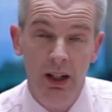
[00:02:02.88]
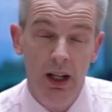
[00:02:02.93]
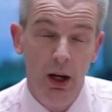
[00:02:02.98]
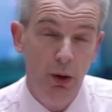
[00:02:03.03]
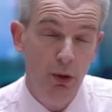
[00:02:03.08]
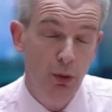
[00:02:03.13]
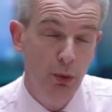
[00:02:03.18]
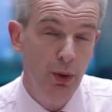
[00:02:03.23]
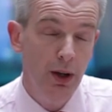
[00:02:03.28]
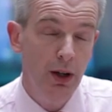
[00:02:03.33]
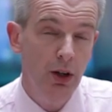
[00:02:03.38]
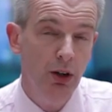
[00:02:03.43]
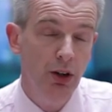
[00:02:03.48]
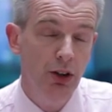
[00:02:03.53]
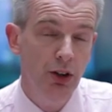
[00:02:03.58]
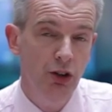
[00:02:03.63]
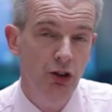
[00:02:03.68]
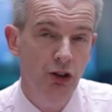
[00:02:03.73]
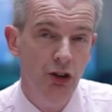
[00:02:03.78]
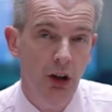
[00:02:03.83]
Now, if we look
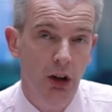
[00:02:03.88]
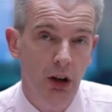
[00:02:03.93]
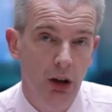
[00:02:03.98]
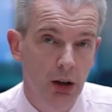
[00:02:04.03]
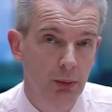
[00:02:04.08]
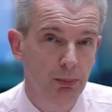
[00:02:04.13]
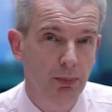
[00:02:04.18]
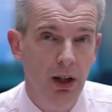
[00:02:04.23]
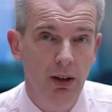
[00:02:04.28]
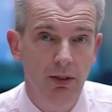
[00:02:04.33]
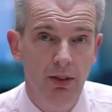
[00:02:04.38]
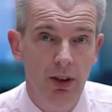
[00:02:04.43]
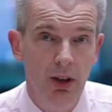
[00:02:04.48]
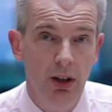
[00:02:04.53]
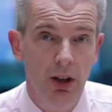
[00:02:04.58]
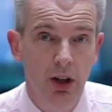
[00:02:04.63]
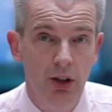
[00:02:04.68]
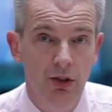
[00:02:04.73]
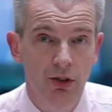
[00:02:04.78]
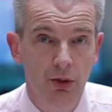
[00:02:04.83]
at a chart over the
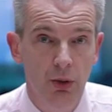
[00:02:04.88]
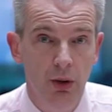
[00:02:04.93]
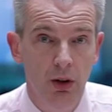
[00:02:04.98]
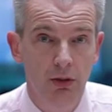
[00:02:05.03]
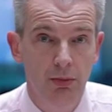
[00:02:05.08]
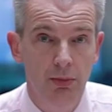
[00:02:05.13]
last 12